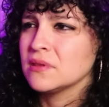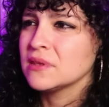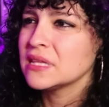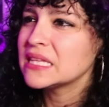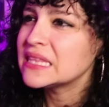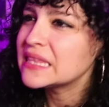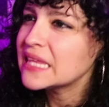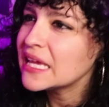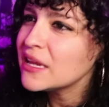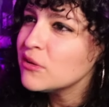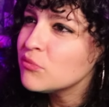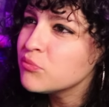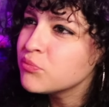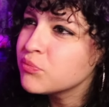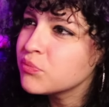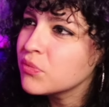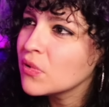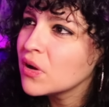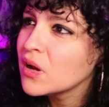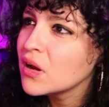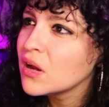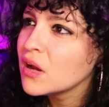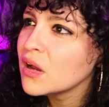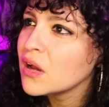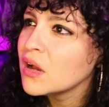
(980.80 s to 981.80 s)

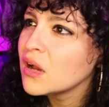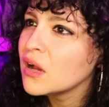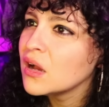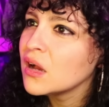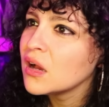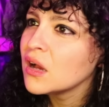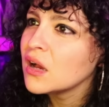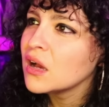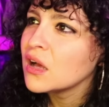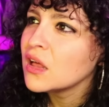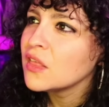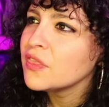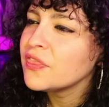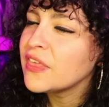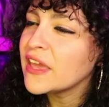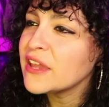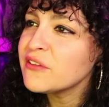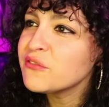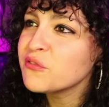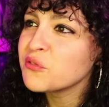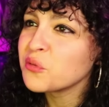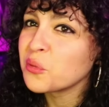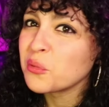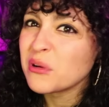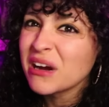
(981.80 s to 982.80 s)
That
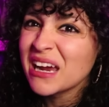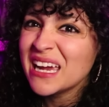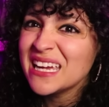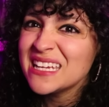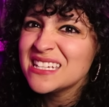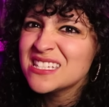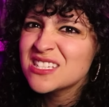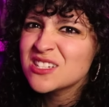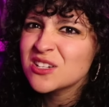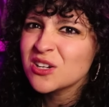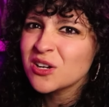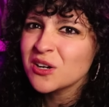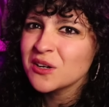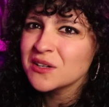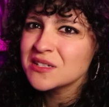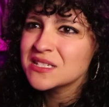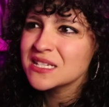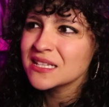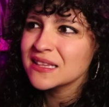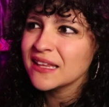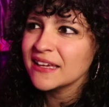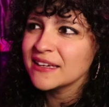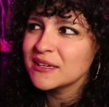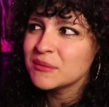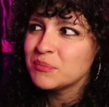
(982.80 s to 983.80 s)
they've raised her
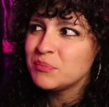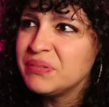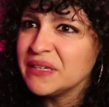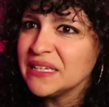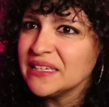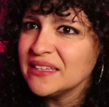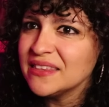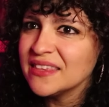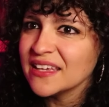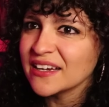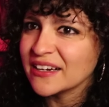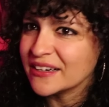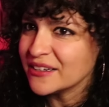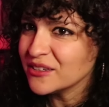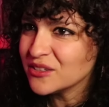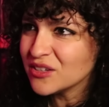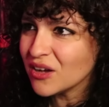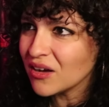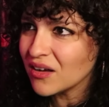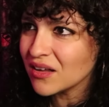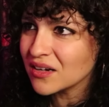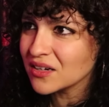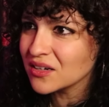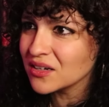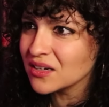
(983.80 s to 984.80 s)
to like be their
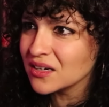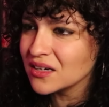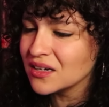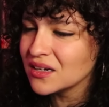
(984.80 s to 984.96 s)
daughter?